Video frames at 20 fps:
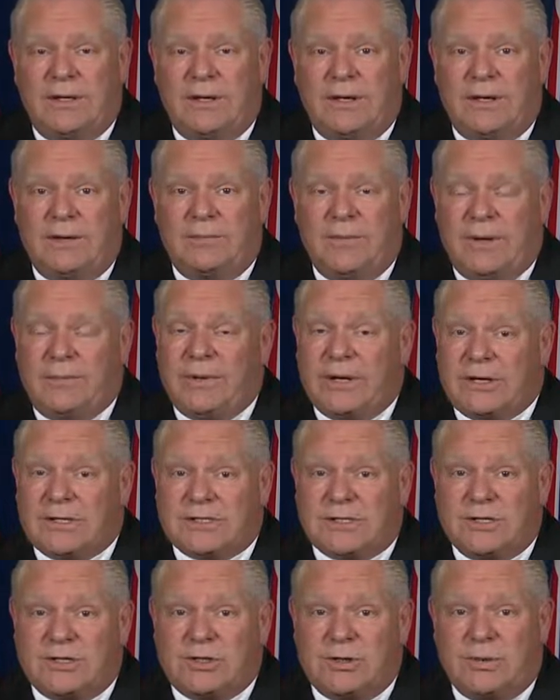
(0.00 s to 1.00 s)
Uh, my
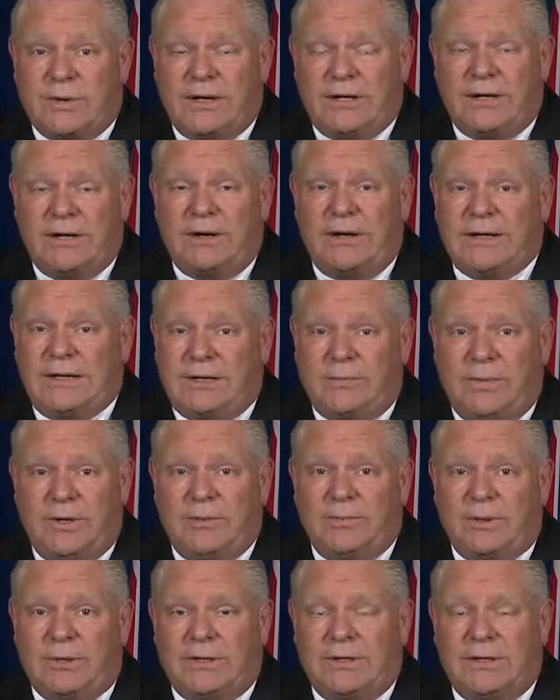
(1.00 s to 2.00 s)
biggest issue right now, I need
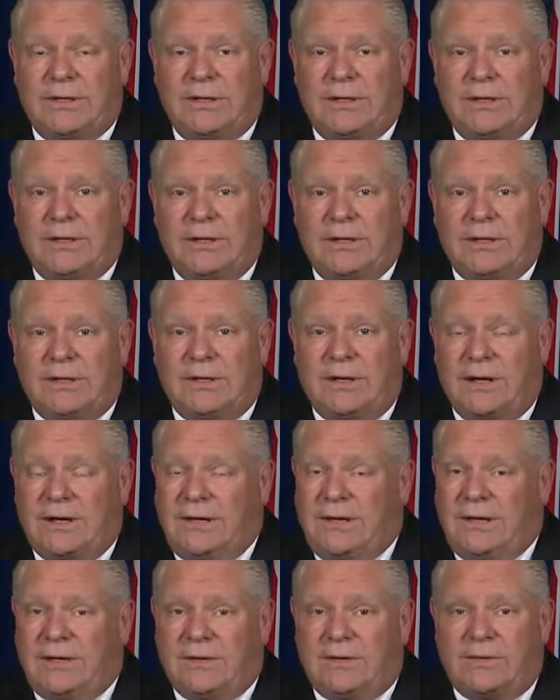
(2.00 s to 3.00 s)
people. I
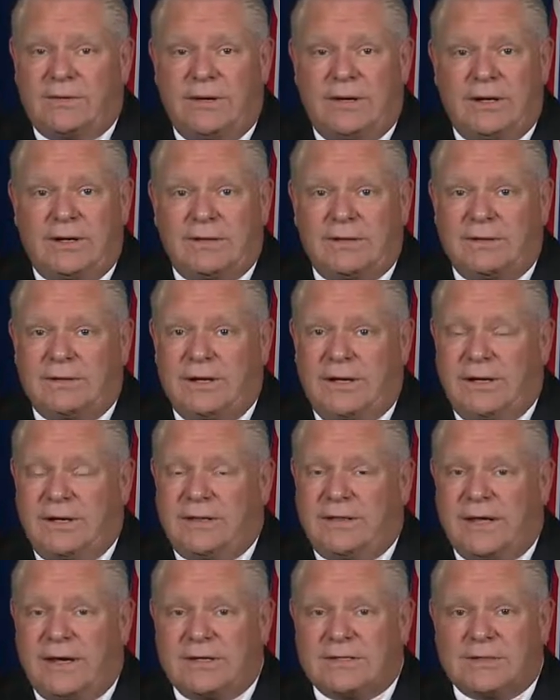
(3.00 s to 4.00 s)
need
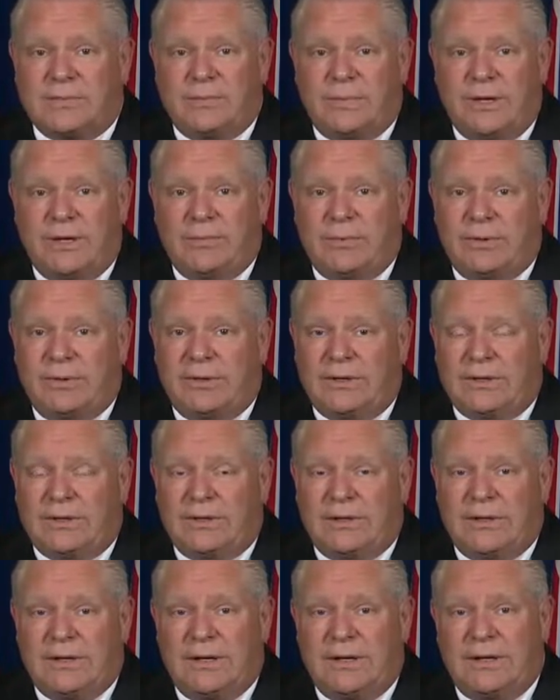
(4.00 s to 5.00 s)
380,000 people, and,
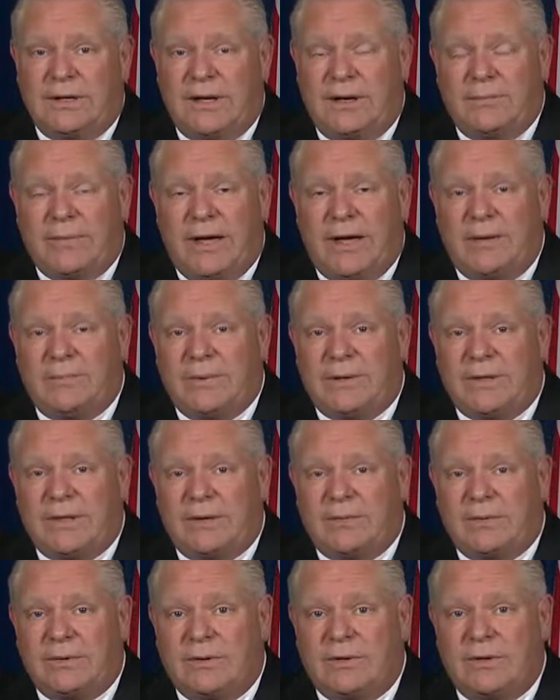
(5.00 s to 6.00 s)
and I'm happy
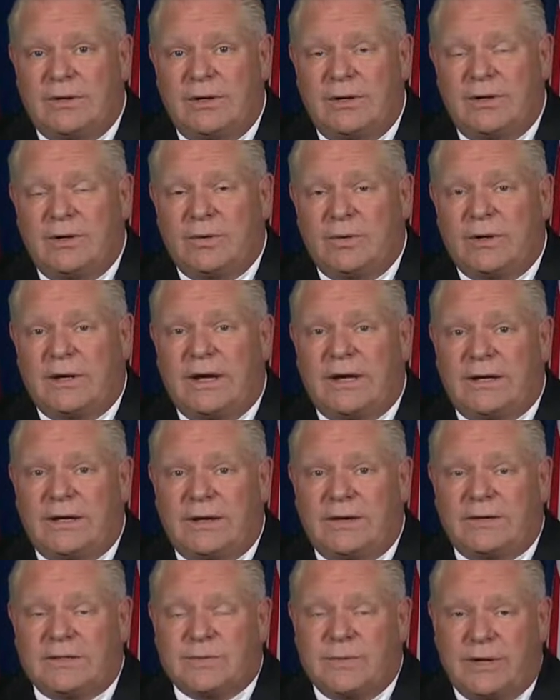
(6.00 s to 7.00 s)
that we're, we're
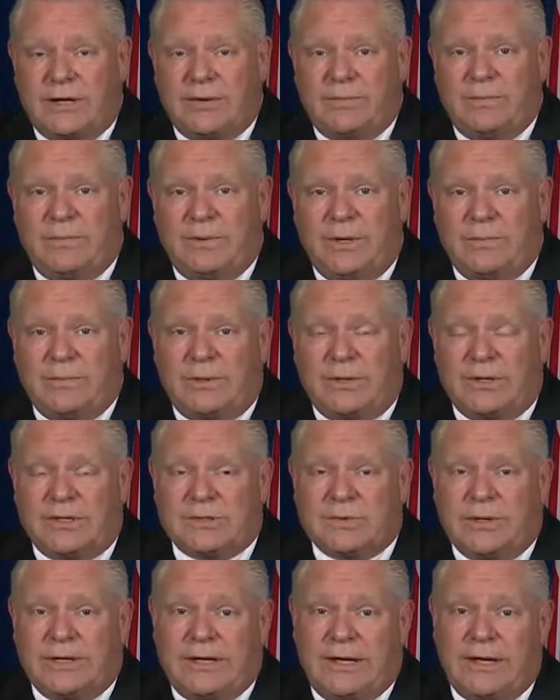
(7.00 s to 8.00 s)
getting as many people
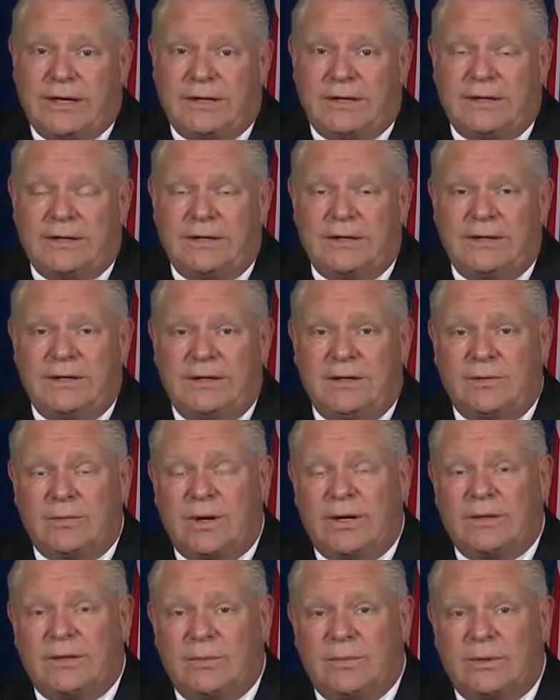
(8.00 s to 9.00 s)
as we can
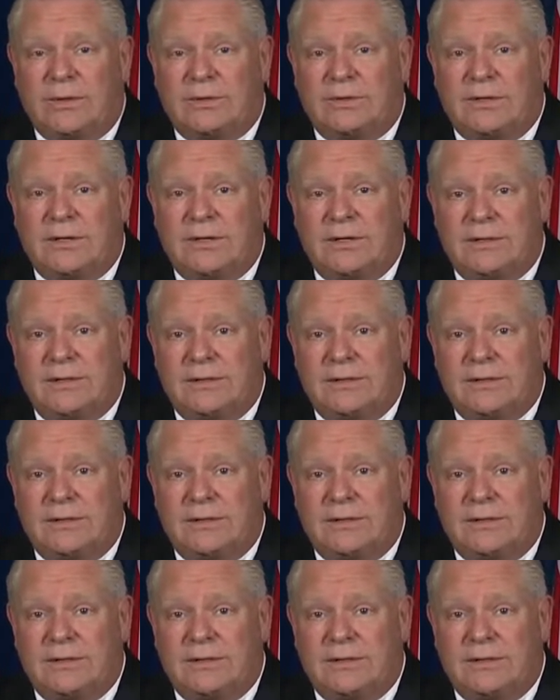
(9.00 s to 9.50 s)
around the world.